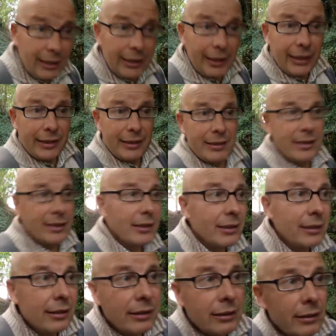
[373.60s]
And,
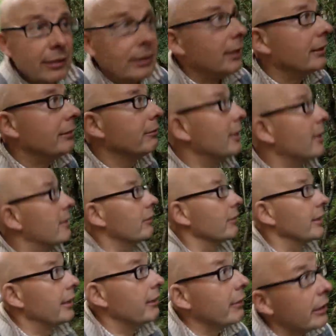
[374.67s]
well, it's not
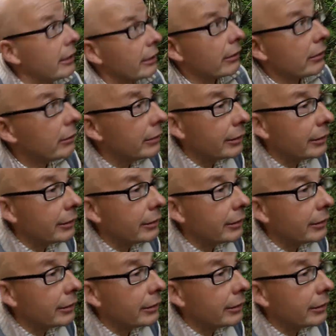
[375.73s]
down here.